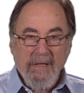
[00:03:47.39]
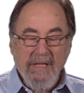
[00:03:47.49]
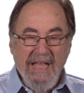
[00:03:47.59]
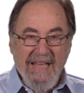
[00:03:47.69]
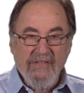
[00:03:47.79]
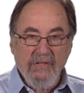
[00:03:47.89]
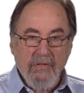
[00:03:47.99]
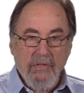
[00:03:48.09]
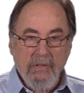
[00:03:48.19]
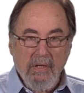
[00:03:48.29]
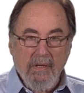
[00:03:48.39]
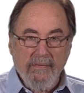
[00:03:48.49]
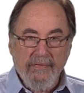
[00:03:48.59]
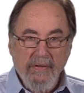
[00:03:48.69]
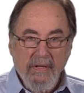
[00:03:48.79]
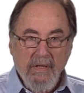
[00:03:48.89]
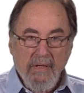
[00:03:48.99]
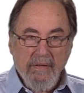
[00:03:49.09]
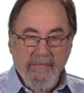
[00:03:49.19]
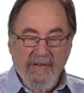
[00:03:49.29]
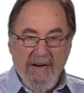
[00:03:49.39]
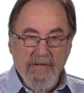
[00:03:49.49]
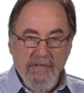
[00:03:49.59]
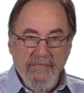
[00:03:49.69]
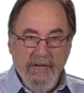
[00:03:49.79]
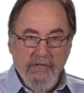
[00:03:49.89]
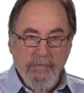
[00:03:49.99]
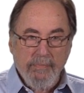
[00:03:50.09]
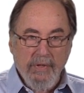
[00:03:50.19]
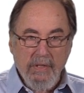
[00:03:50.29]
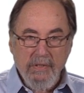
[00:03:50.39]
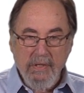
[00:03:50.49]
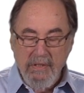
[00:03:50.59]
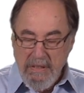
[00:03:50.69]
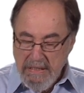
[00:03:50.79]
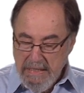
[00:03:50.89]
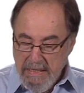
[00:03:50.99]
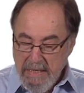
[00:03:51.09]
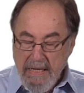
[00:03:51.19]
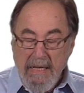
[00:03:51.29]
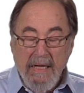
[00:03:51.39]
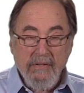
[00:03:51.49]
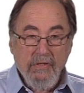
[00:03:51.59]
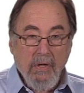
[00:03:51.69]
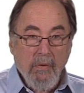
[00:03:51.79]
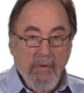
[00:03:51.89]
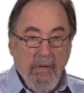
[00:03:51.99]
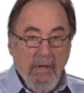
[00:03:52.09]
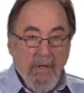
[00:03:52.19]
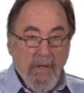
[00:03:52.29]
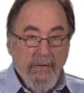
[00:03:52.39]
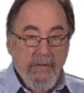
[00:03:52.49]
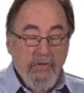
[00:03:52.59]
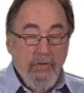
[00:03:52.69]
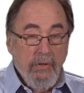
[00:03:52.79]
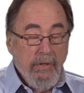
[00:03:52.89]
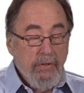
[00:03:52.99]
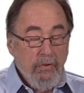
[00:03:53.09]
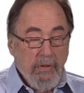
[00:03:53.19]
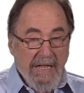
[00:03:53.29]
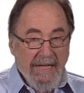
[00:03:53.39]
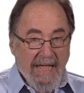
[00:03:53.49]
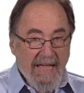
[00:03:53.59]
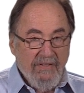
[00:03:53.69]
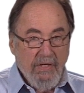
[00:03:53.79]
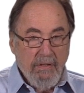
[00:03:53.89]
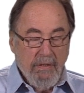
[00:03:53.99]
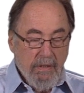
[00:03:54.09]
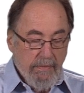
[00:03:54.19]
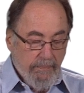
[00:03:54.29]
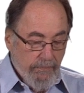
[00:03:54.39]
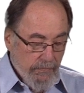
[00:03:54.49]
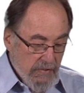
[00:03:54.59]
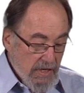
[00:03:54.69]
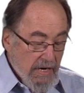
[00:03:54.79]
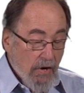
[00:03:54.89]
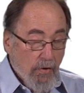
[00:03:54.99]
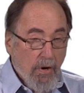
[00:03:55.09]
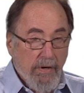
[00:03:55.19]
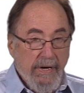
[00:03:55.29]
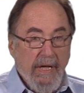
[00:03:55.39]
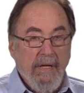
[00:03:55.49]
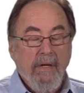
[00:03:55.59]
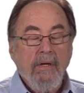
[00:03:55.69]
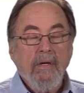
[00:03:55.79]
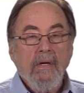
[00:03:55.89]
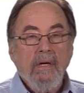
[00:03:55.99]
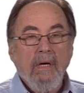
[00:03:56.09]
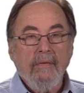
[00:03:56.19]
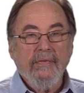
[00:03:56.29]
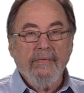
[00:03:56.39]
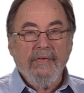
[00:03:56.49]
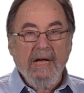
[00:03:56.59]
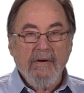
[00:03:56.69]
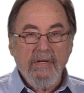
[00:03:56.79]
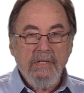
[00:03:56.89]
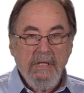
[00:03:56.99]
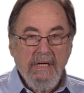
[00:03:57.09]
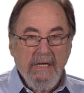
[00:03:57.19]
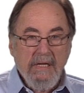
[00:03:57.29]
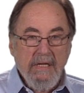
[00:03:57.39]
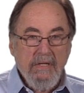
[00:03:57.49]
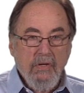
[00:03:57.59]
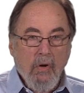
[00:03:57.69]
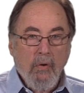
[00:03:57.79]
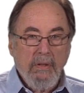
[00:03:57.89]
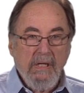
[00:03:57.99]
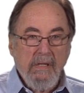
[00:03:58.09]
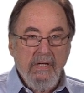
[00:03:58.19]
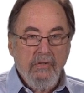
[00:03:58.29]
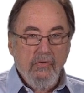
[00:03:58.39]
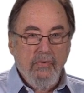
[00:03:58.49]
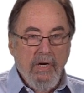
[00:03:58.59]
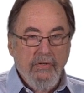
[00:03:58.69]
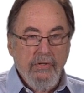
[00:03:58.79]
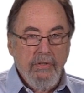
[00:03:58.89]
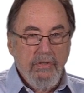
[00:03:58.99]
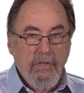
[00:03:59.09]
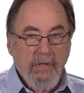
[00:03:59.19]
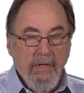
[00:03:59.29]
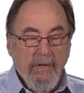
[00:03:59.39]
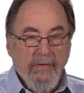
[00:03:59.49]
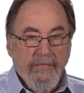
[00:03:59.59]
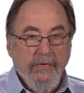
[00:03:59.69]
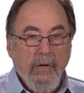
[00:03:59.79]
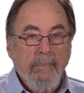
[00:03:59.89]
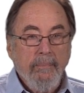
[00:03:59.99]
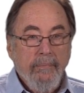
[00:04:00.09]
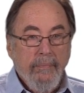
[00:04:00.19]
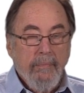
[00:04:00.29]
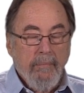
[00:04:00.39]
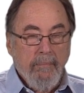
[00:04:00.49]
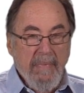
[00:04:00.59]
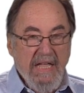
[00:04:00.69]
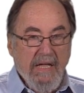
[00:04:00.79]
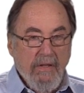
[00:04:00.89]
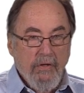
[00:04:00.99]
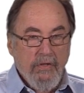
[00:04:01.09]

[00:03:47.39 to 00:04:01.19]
the essence of the virus infection process. And so the, the nucleic acid, the DNA or RNA of the virus, is holding the instructions for making